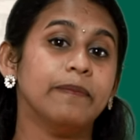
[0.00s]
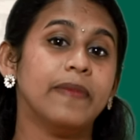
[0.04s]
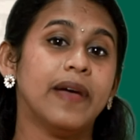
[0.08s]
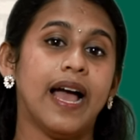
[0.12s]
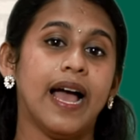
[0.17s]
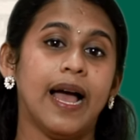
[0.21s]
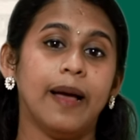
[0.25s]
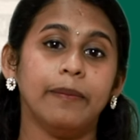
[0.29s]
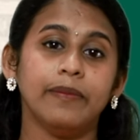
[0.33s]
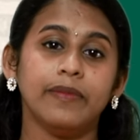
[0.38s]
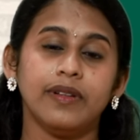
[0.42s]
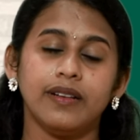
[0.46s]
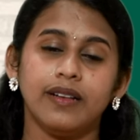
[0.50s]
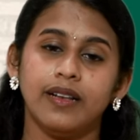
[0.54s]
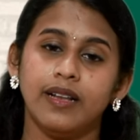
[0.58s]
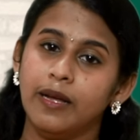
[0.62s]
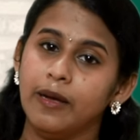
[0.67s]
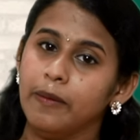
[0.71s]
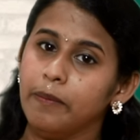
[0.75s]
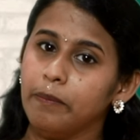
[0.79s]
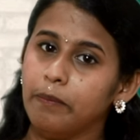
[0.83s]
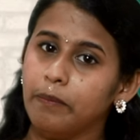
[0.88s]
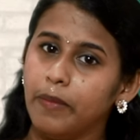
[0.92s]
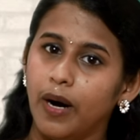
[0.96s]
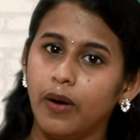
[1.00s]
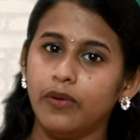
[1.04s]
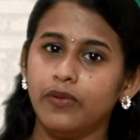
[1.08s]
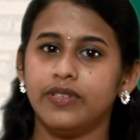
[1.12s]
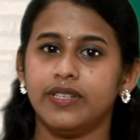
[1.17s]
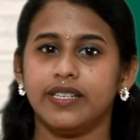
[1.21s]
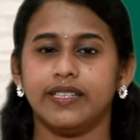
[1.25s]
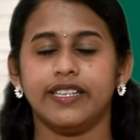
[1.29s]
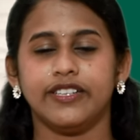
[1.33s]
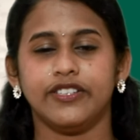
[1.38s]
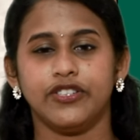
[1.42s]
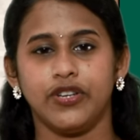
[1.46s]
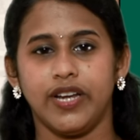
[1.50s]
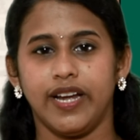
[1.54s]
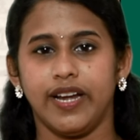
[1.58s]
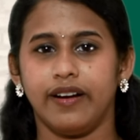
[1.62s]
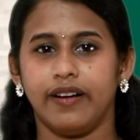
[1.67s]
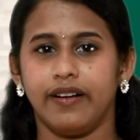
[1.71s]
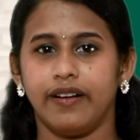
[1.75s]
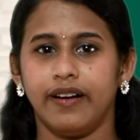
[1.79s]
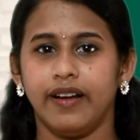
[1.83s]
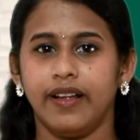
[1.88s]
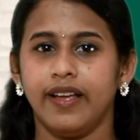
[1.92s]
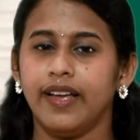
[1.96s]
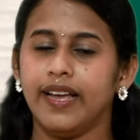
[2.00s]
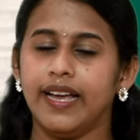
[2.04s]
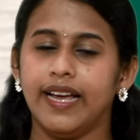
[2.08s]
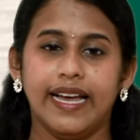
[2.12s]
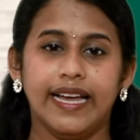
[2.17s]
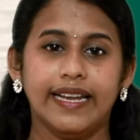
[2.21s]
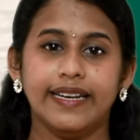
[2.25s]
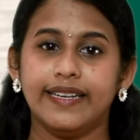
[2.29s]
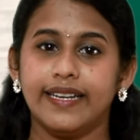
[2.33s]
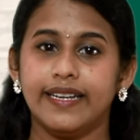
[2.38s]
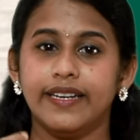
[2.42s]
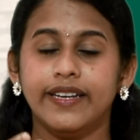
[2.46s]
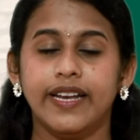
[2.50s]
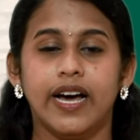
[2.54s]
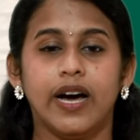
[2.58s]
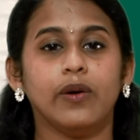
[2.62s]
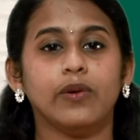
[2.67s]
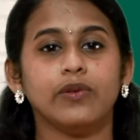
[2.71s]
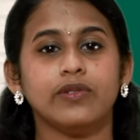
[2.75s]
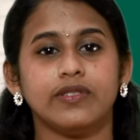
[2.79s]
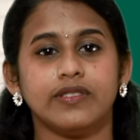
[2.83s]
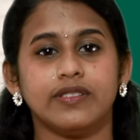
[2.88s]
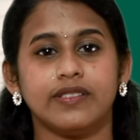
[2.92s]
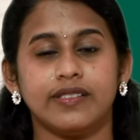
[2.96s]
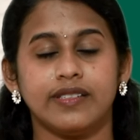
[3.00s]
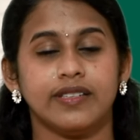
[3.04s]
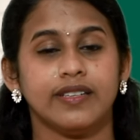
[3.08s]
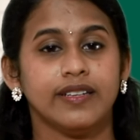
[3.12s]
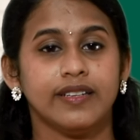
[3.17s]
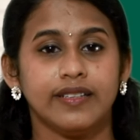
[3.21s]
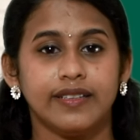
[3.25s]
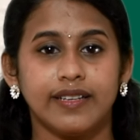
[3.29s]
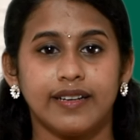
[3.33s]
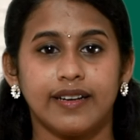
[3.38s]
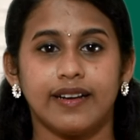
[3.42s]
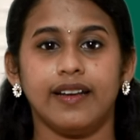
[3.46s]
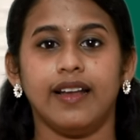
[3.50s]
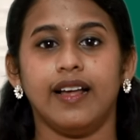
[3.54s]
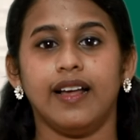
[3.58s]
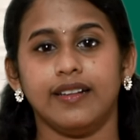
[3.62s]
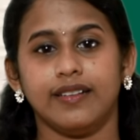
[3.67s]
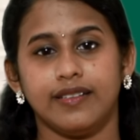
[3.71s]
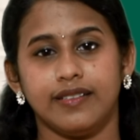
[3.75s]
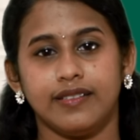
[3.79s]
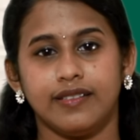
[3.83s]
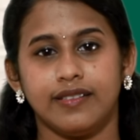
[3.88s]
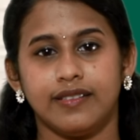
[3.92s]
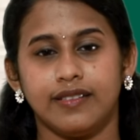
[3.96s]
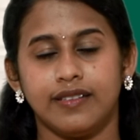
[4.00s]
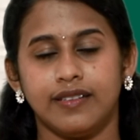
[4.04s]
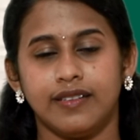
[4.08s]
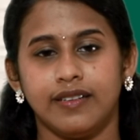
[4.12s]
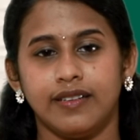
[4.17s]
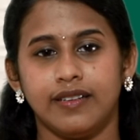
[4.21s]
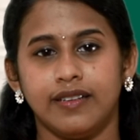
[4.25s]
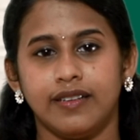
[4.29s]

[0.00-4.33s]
Hamel mounted the chair and announced the class